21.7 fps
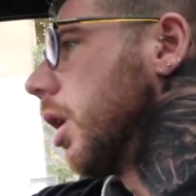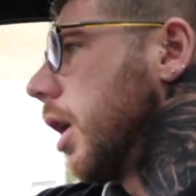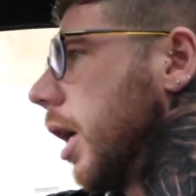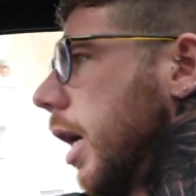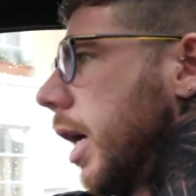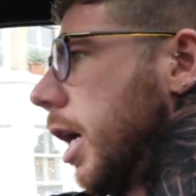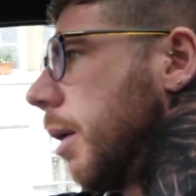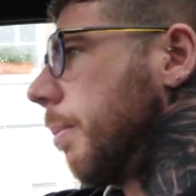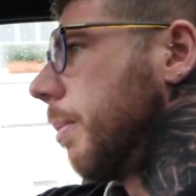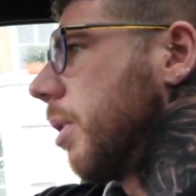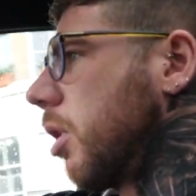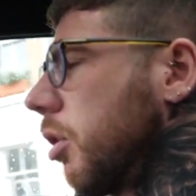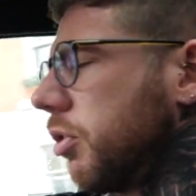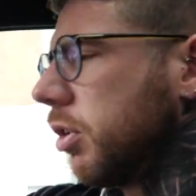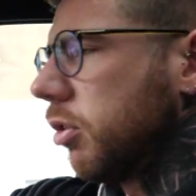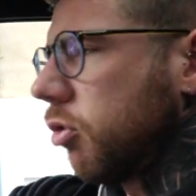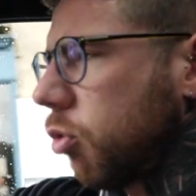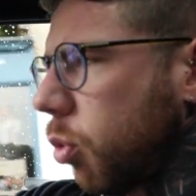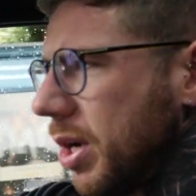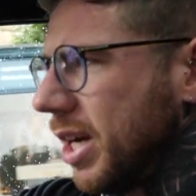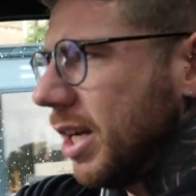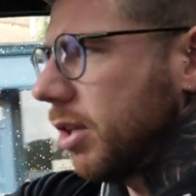because in
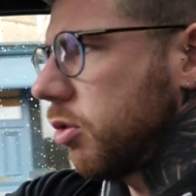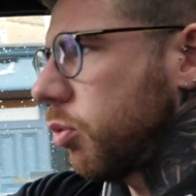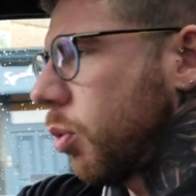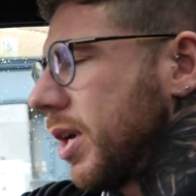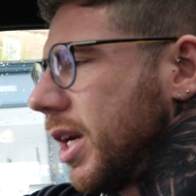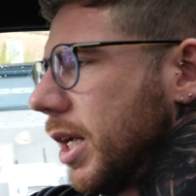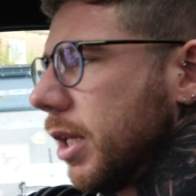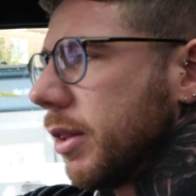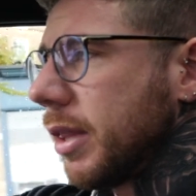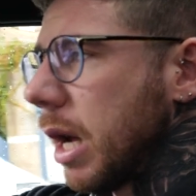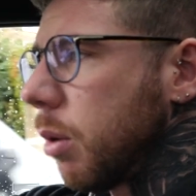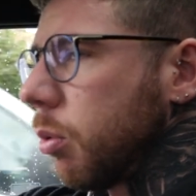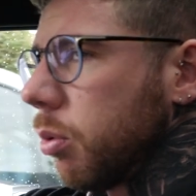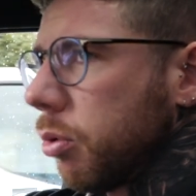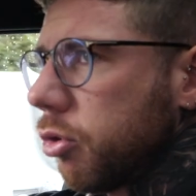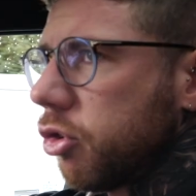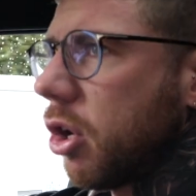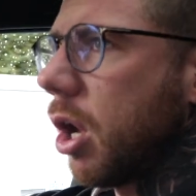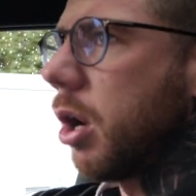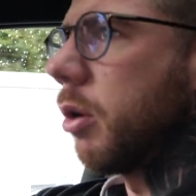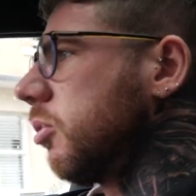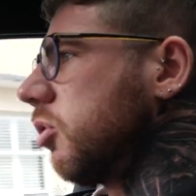2020 that will
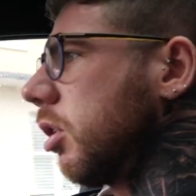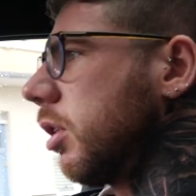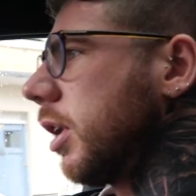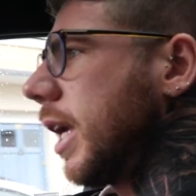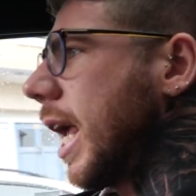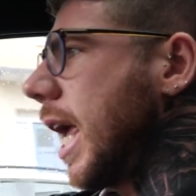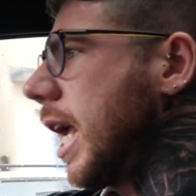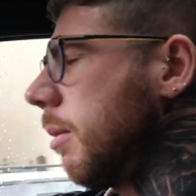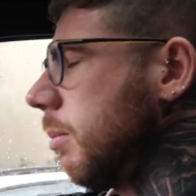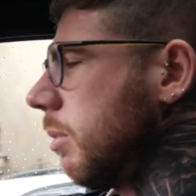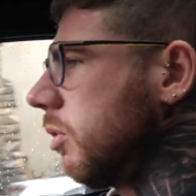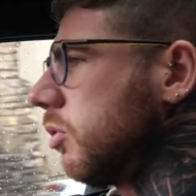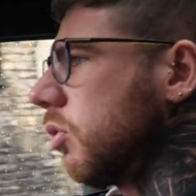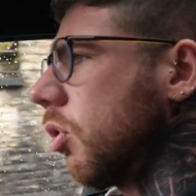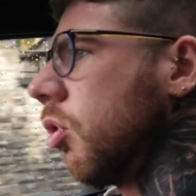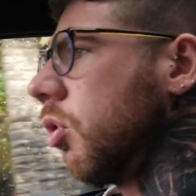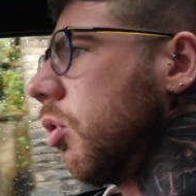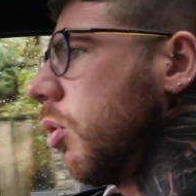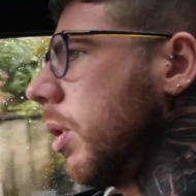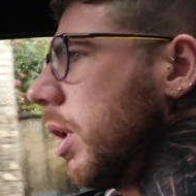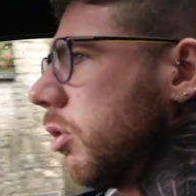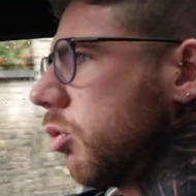show. So the aim is
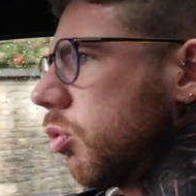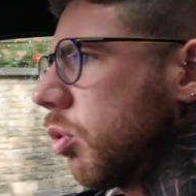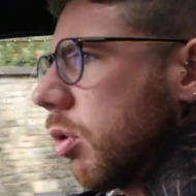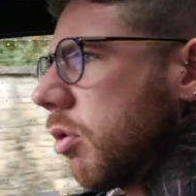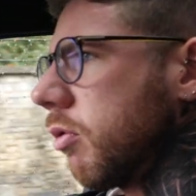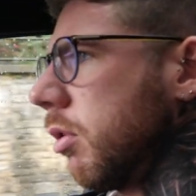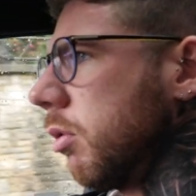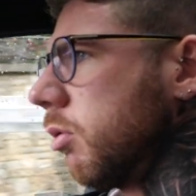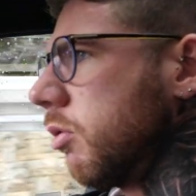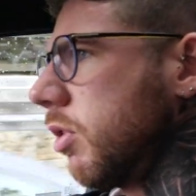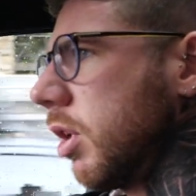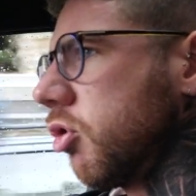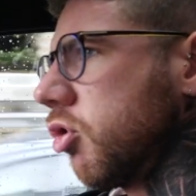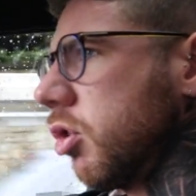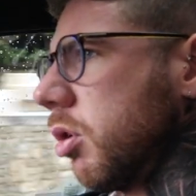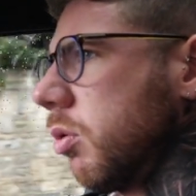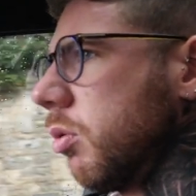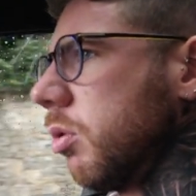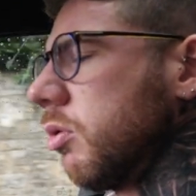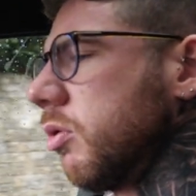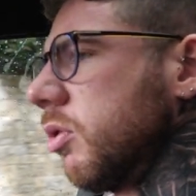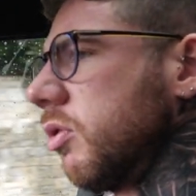always to accrue
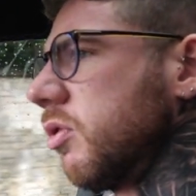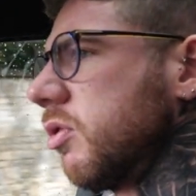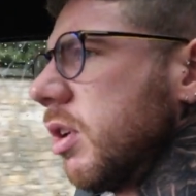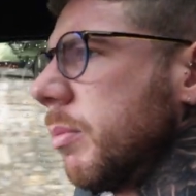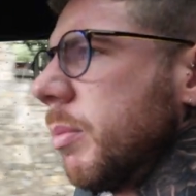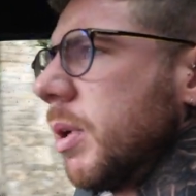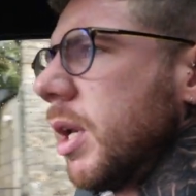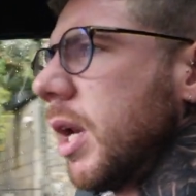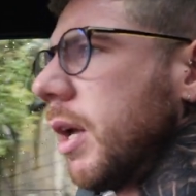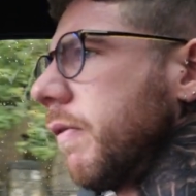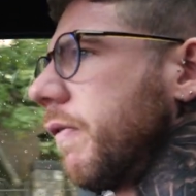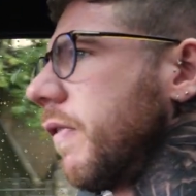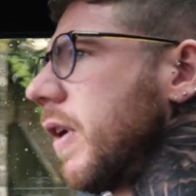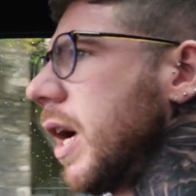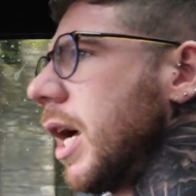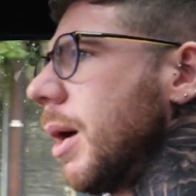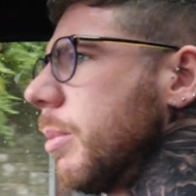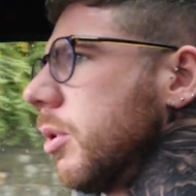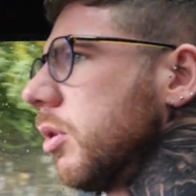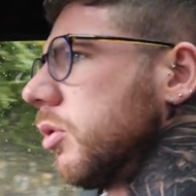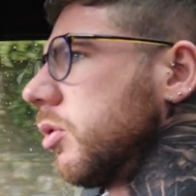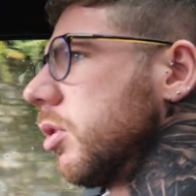tissue to stimulate
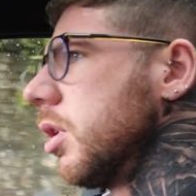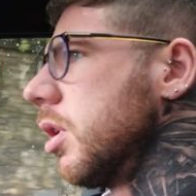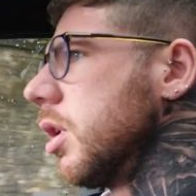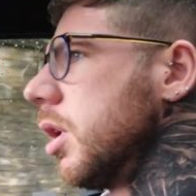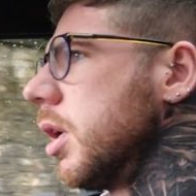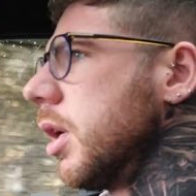fibres,